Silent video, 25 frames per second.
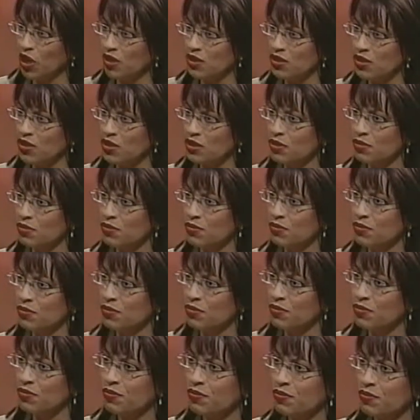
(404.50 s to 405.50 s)
Great
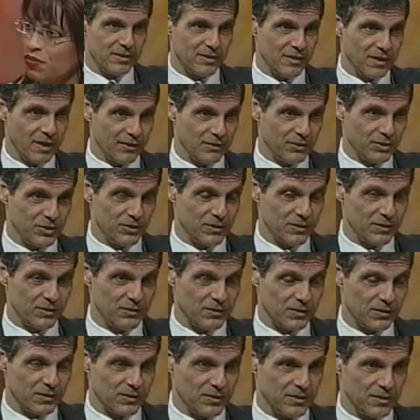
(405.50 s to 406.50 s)
study out of Tufts
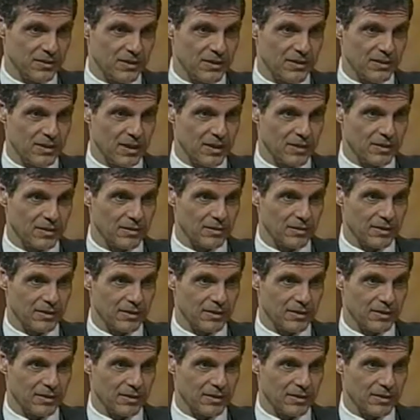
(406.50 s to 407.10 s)
University, Dr.